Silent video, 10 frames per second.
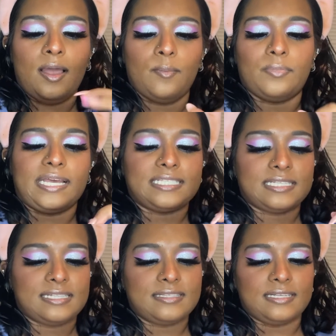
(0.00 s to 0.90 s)
but
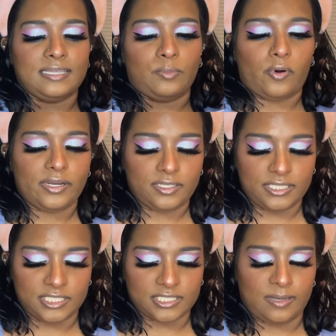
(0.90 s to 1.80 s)
since it's a lip oil, it
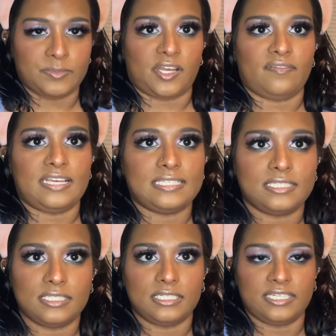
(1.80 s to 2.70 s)
just comes off
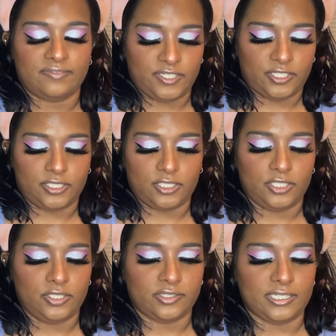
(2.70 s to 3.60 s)
as giving
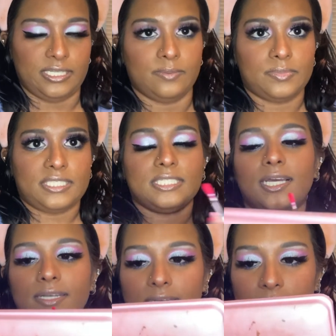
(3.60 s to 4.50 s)
your lips a
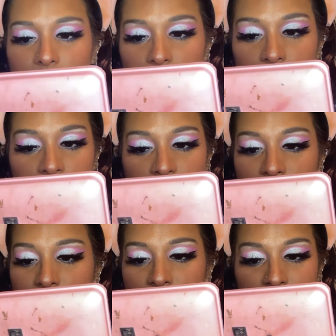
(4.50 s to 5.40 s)
nice
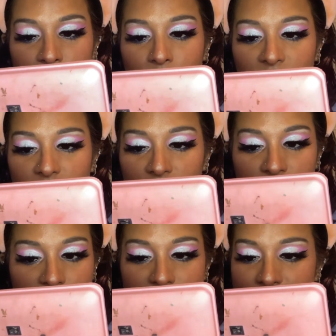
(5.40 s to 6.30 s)
pinkish
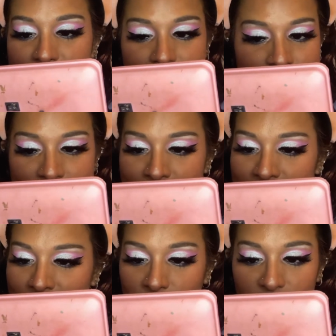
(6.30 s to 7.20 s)
red tint,
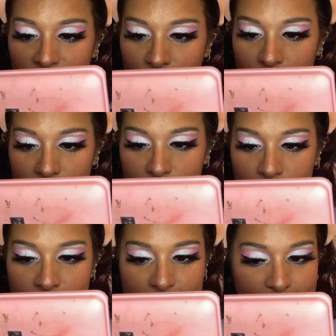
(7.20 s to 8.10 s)
which I find really
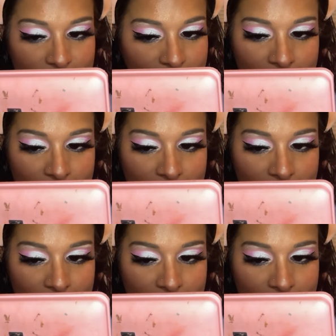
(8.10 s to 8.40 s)
pretty.